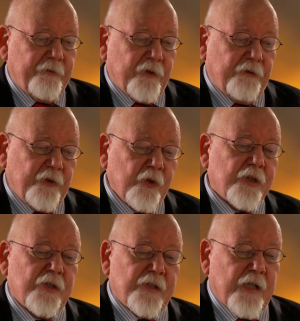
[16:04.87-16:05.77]
to
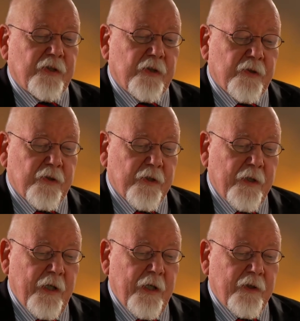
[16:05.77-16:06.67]
future sessions
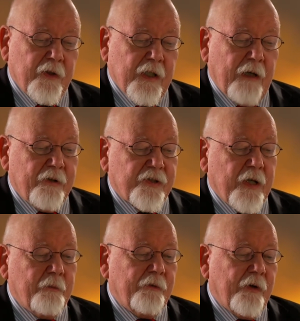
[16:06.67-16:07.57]
to cover
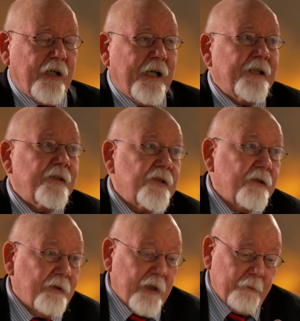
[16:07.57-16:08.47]
some of our latest
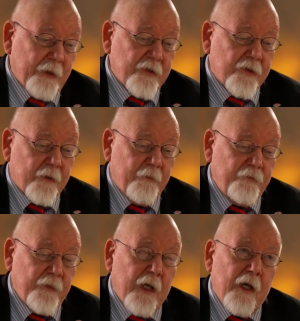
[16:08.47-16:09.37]
developments,
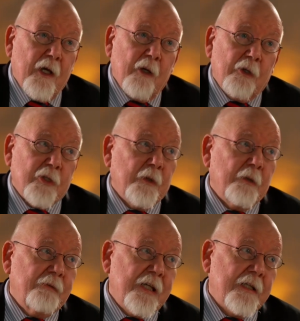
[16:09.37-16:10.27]
which will
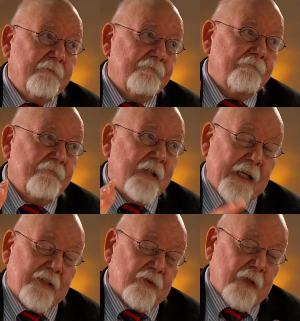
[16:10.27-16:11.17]
be
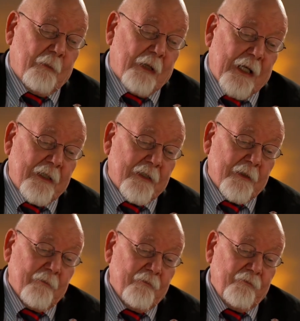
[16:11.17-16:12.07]
Livestream Light,
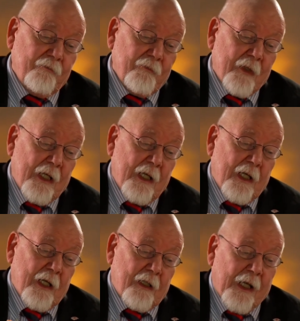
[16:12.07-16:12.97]

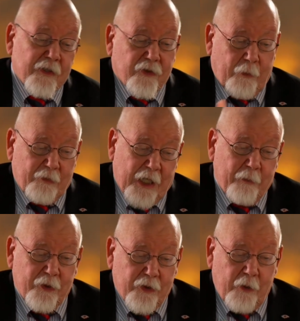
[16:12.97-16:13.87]
Livestream
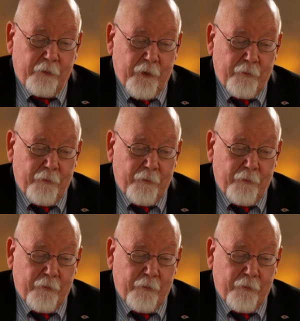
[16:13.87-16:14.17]
Tabletop,